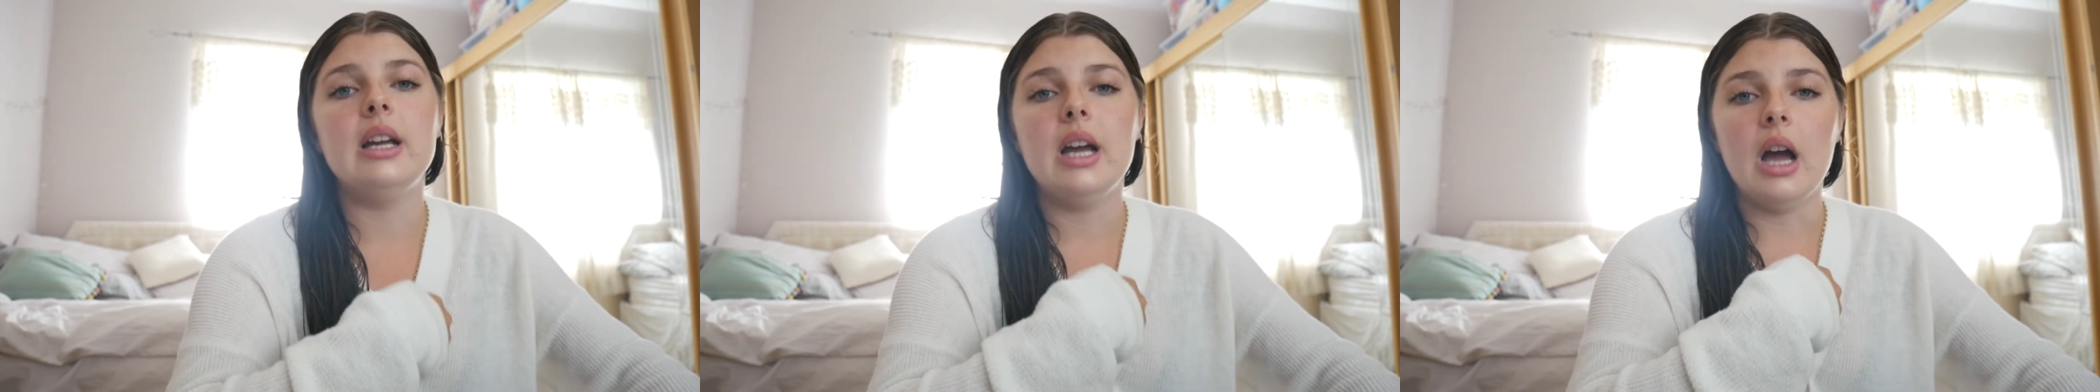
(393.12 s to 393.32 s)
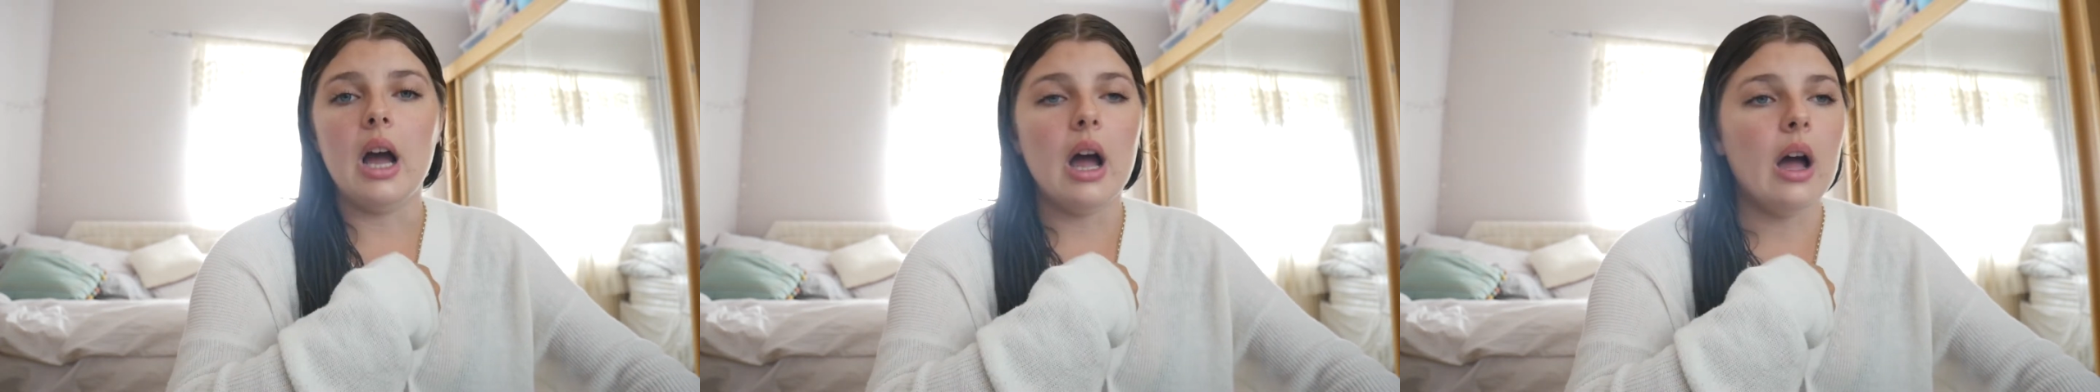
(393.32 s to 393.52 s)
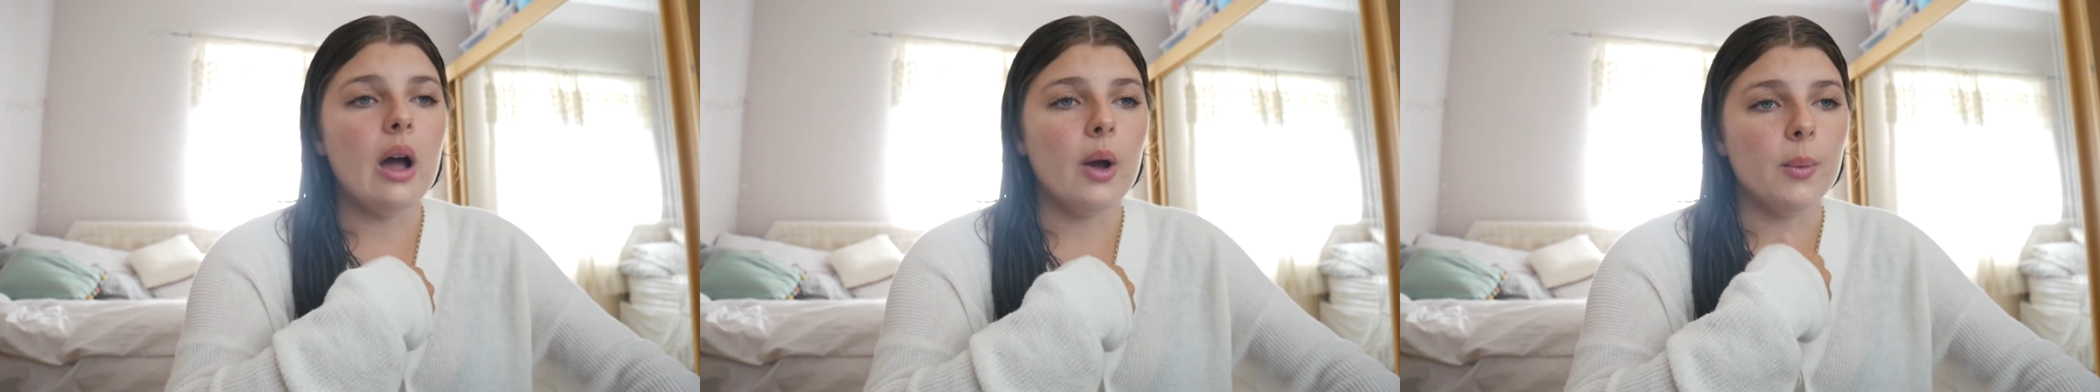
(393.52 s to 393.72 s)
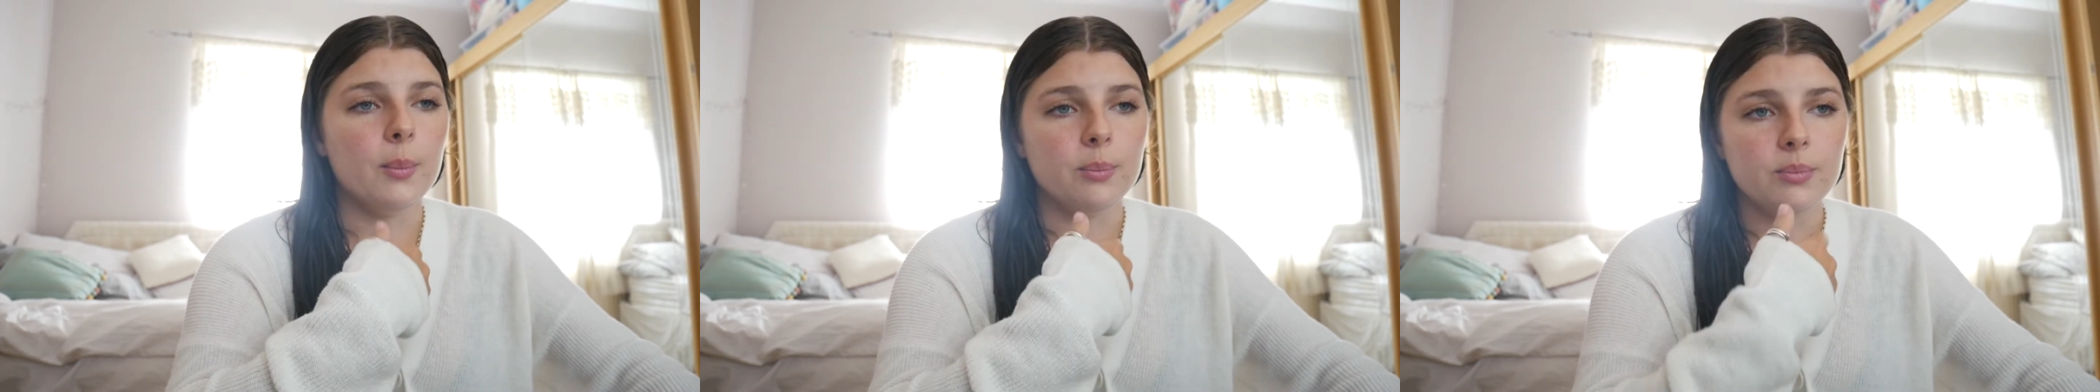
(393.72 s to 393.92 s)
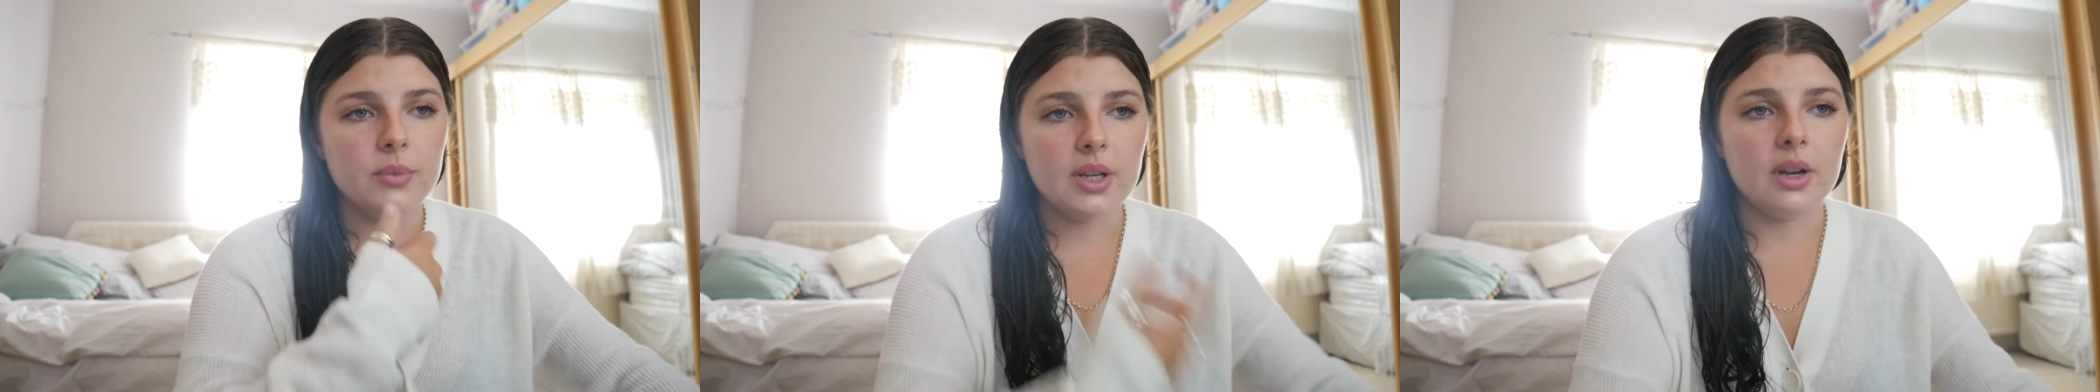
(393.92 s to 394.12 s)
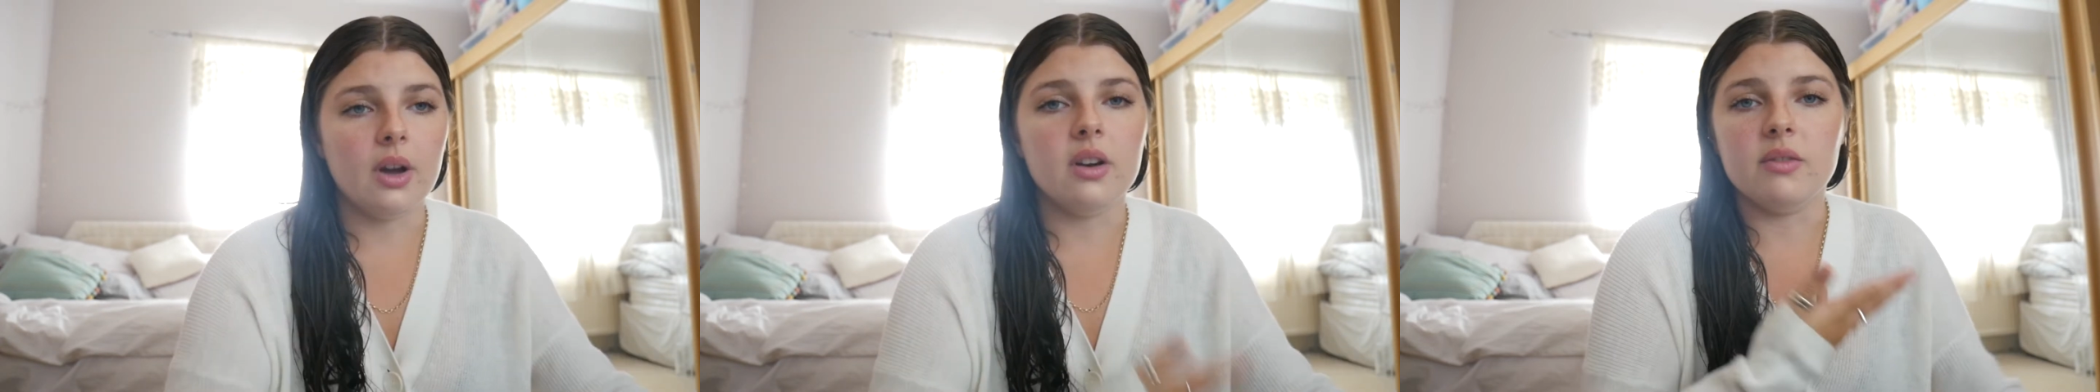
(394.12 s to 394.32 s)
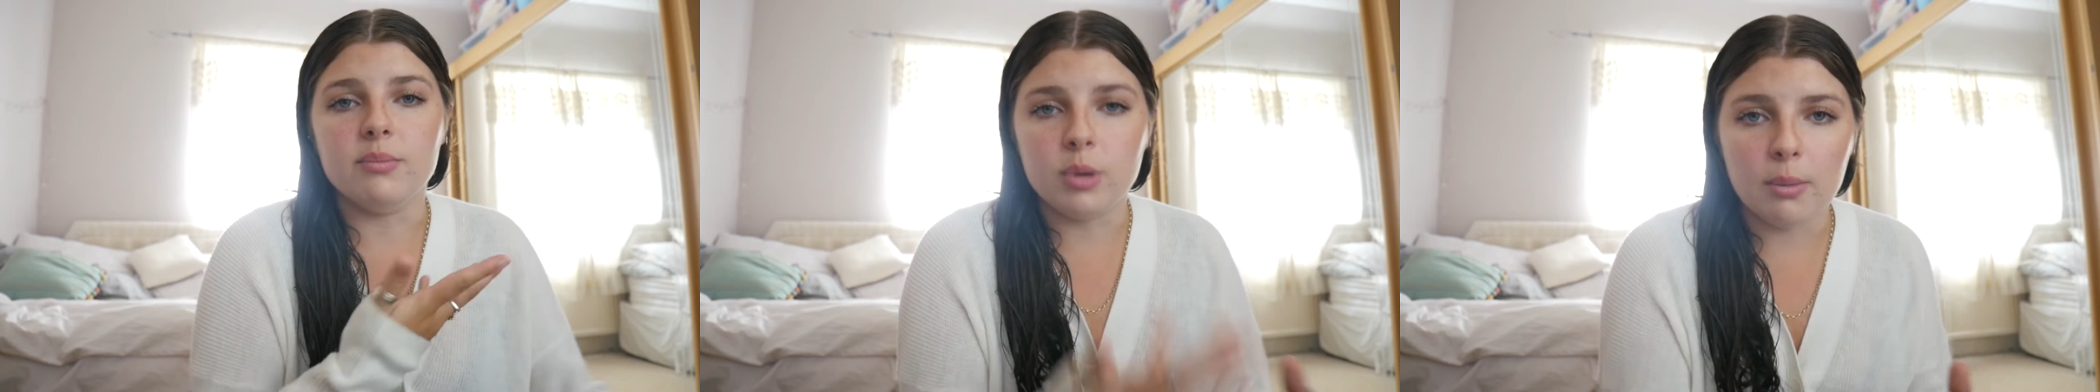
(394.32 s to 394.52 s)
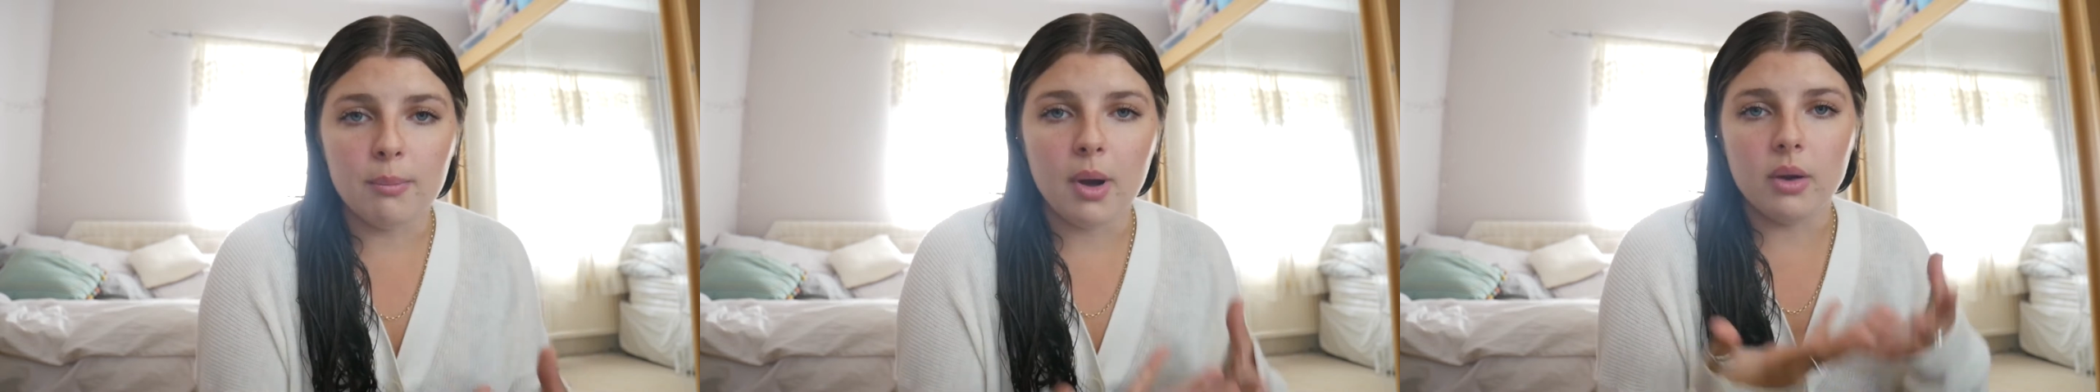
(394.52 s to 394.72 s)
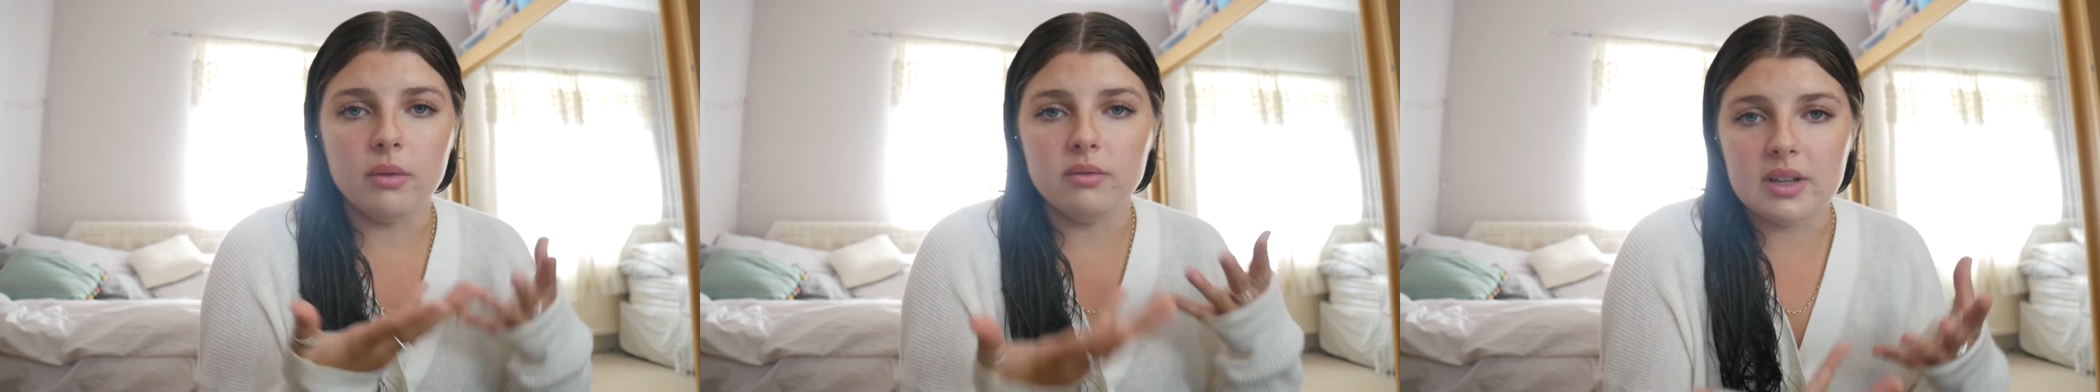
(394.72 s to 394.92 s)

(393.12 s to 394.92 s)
and kind of promote